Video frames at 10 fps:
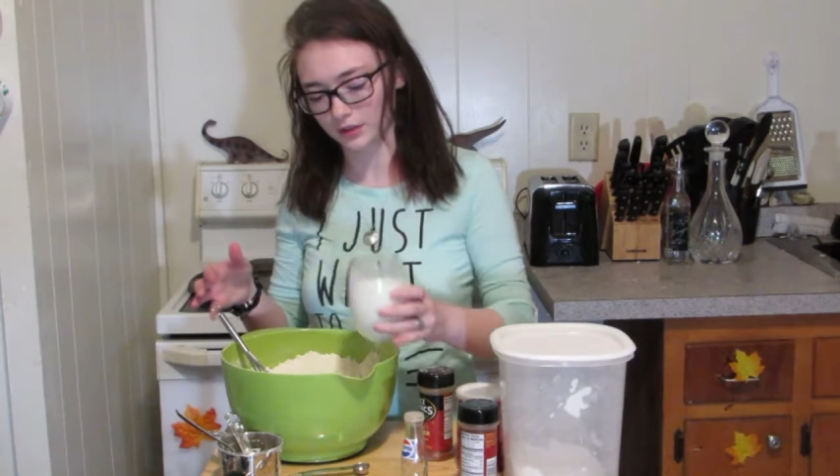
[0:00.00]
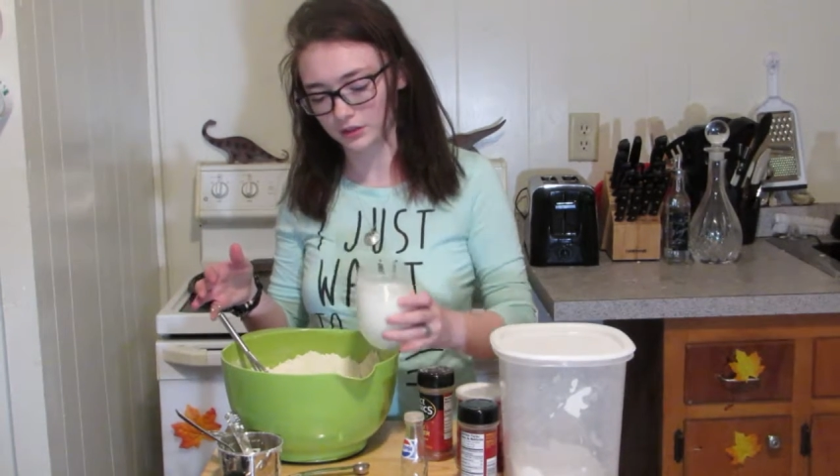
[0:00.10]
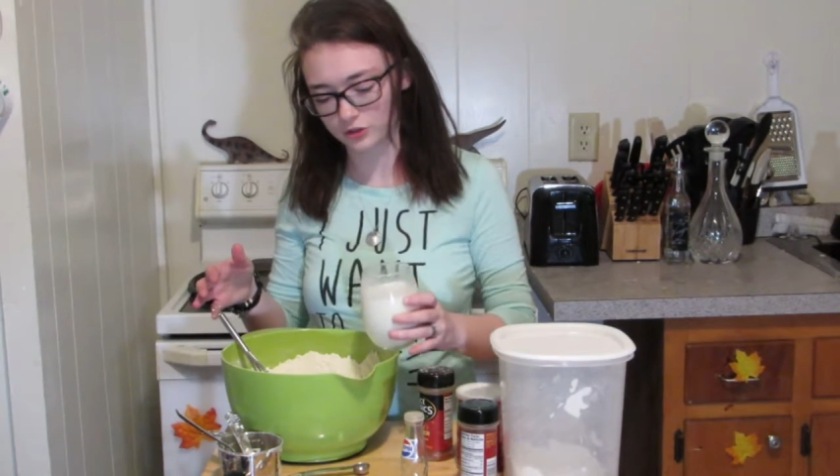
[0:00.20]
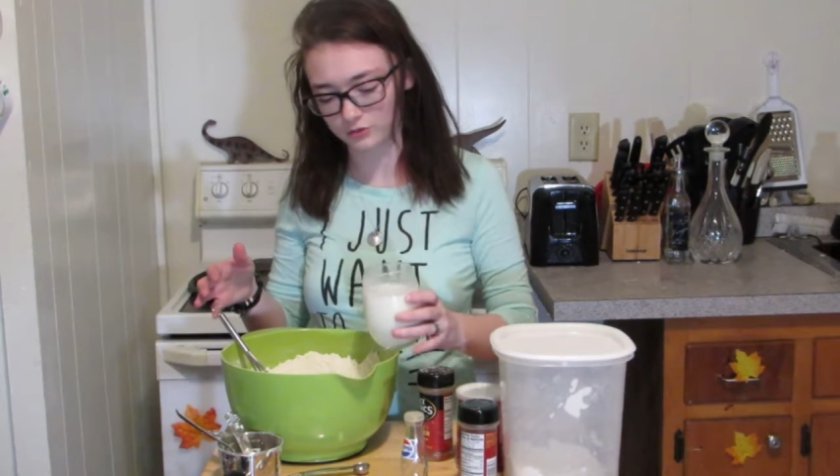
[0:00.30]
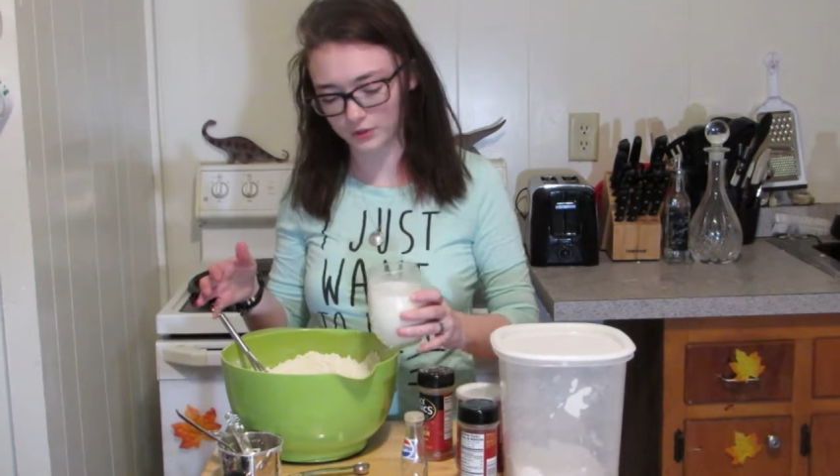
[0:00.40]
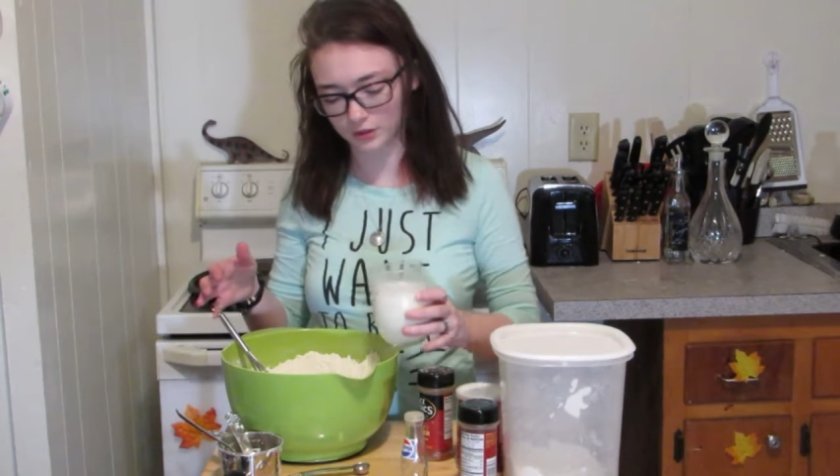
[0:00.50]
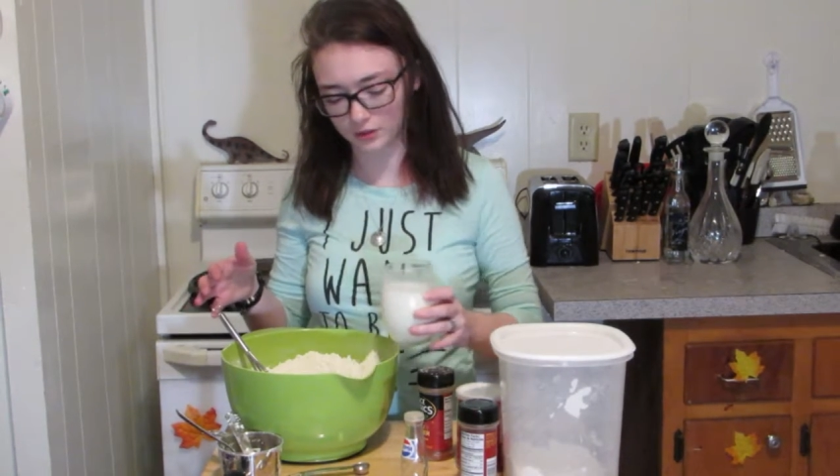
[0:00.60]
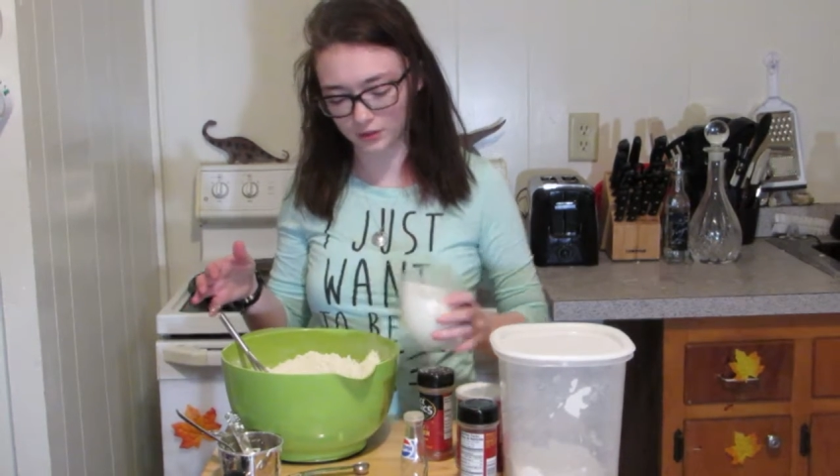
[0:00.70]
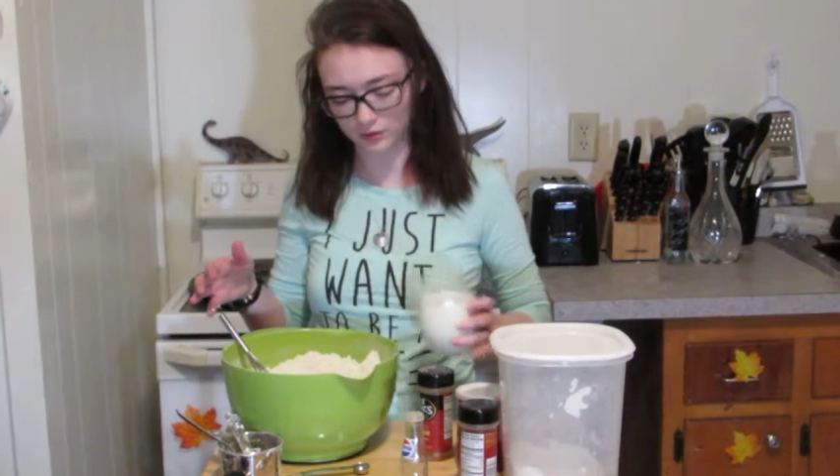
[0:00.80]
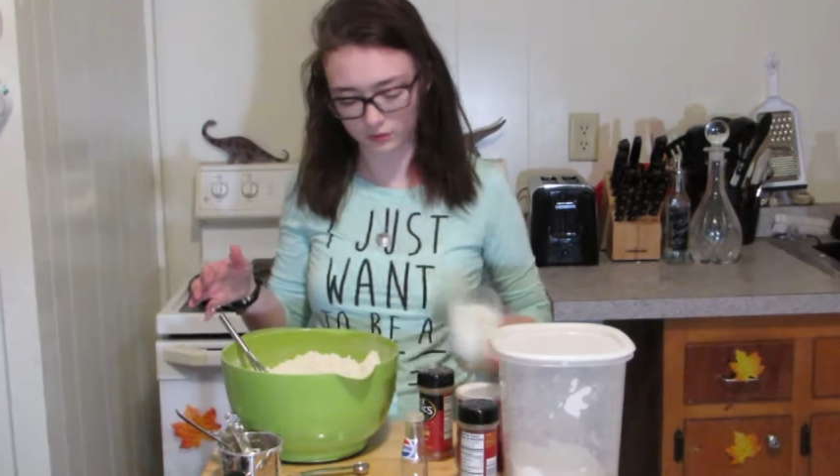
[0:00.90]
that should be
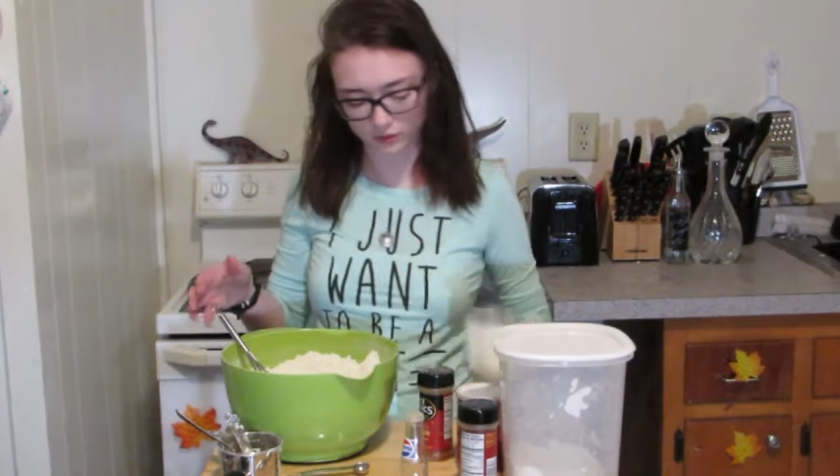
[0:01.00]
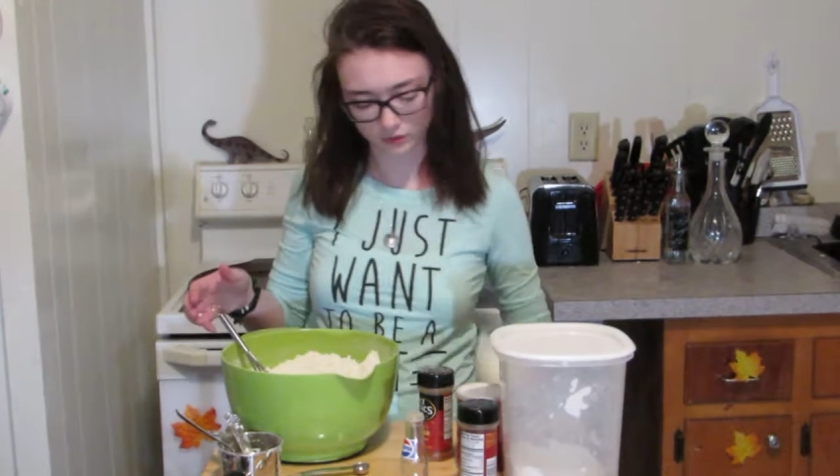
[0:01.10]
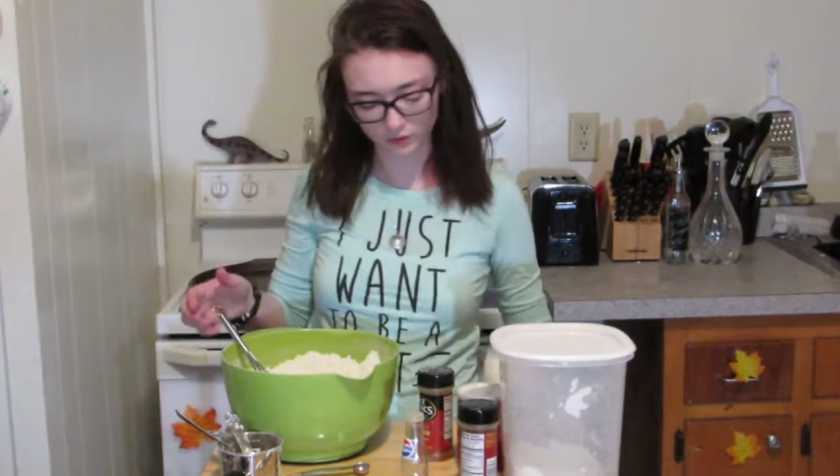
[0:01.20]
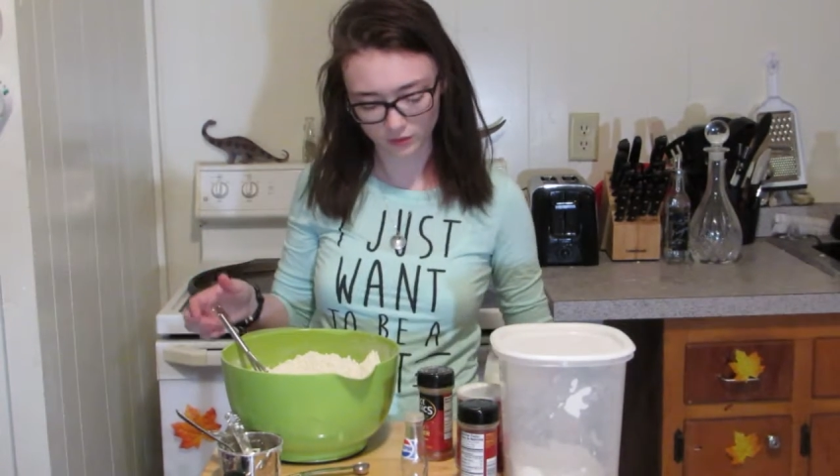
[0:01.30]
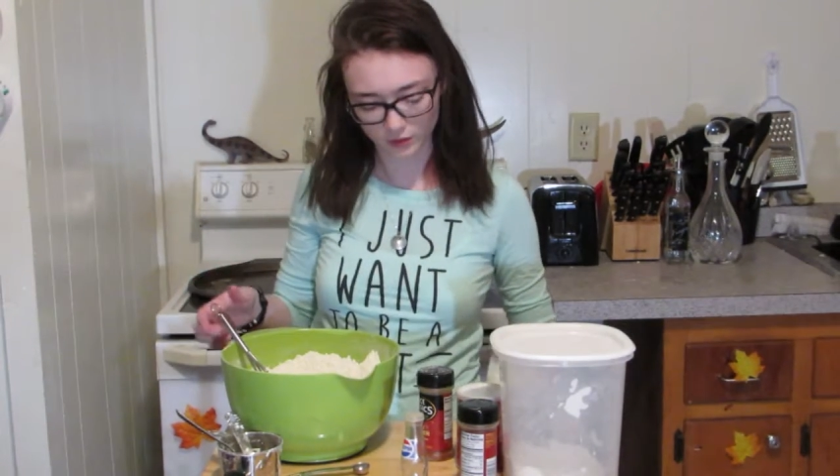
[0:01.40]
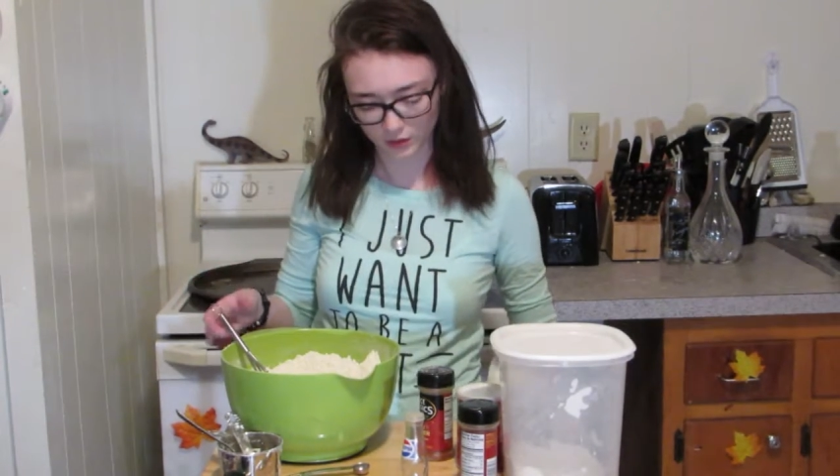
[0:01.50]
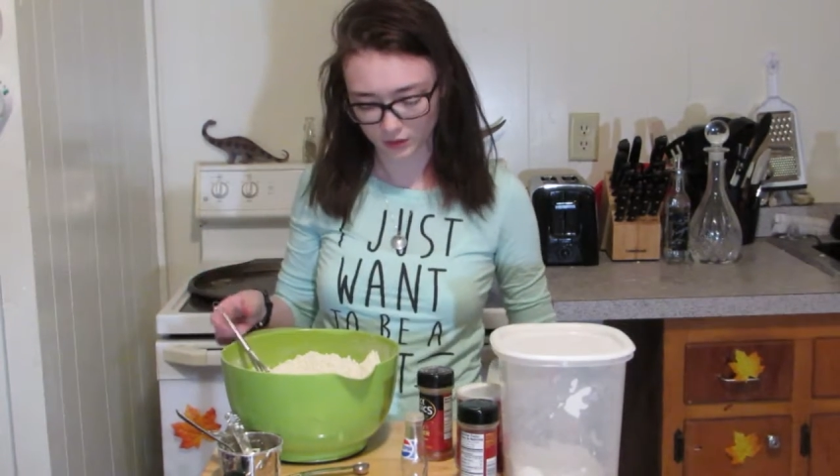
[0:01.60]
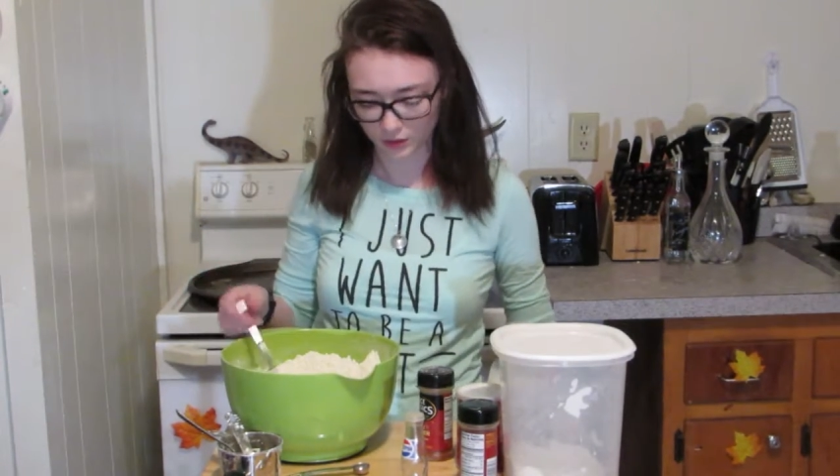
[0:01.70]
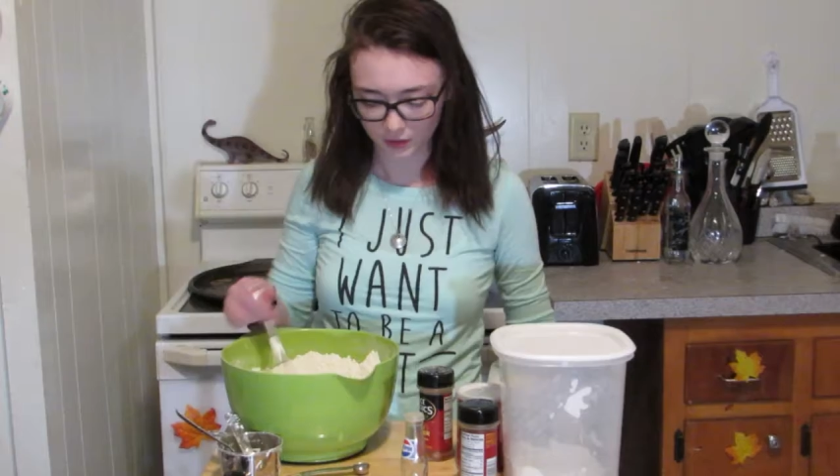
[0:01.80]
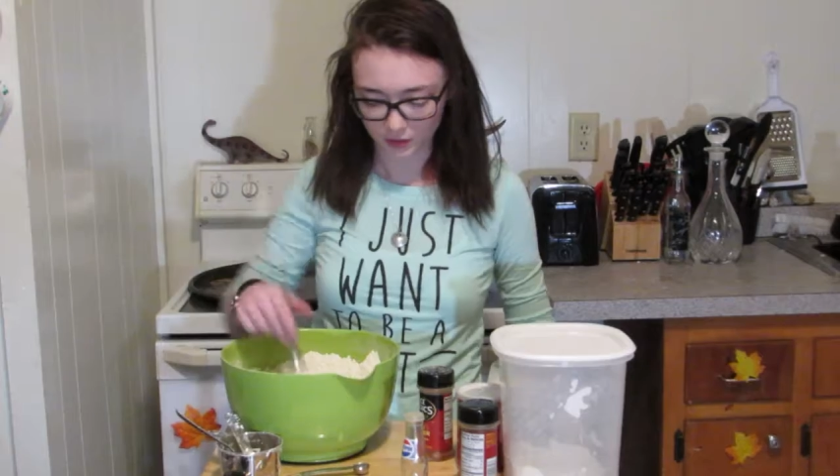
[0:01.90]
enough
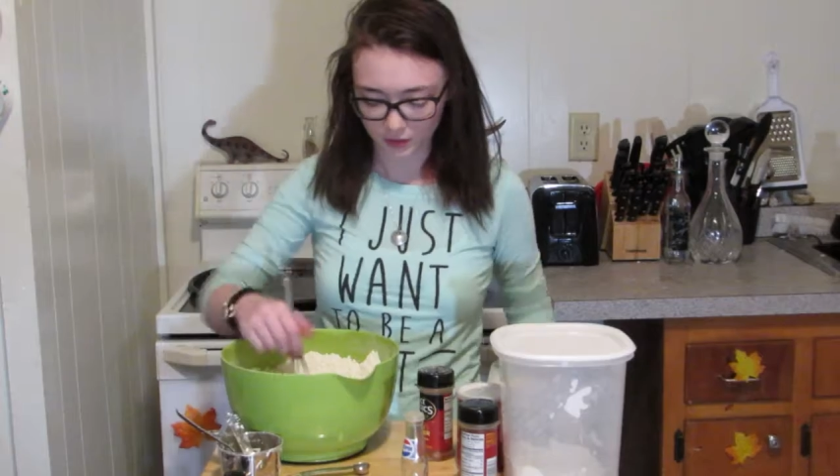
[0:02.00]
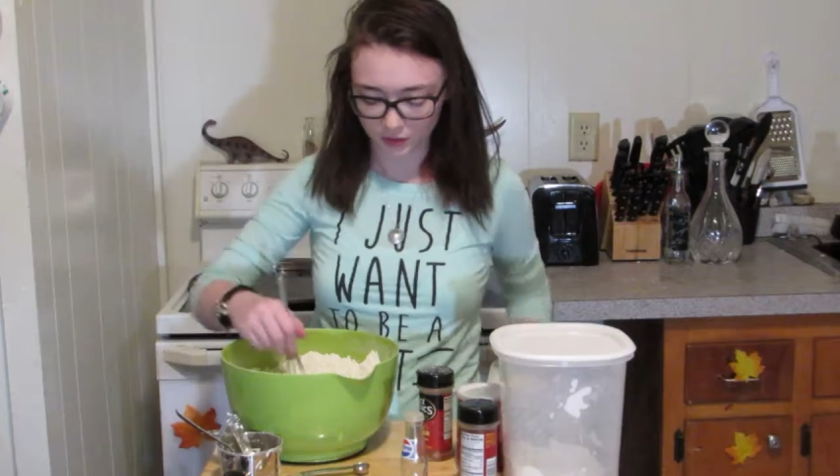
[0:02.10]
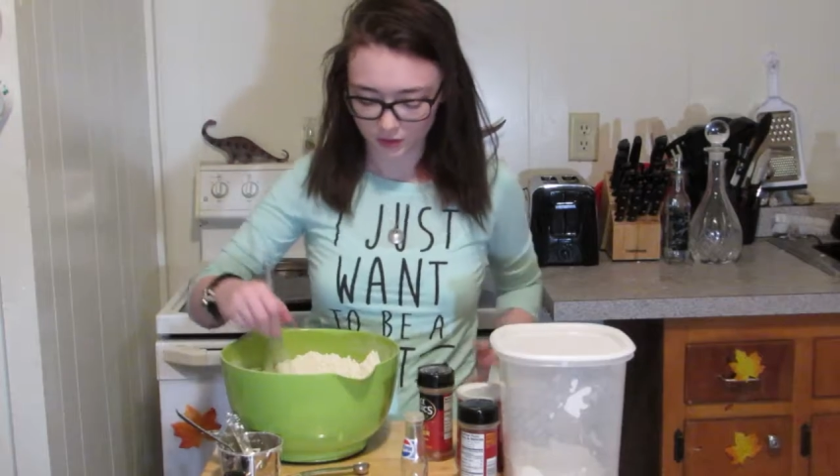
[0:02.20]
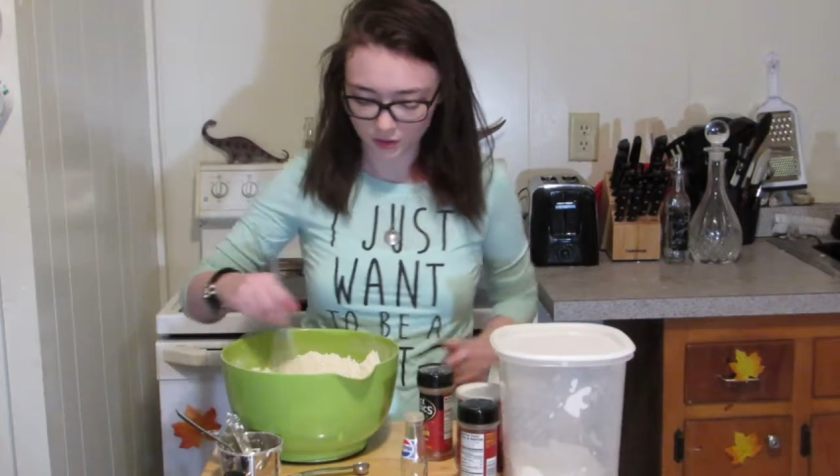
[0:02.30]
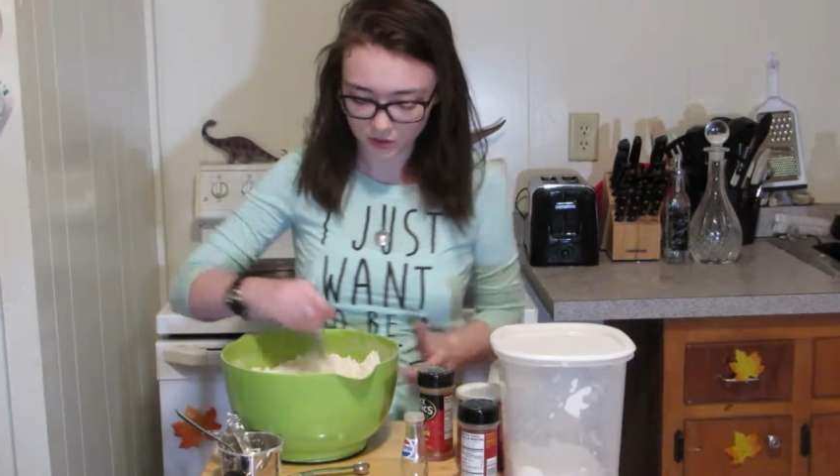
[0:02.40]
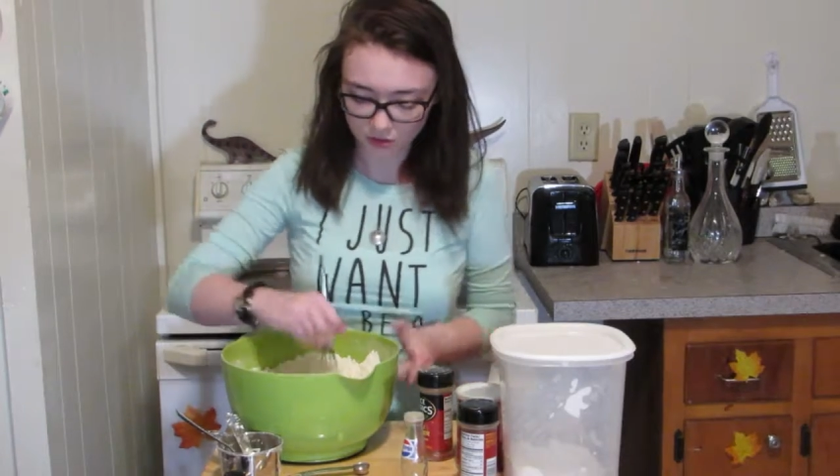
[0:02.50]
to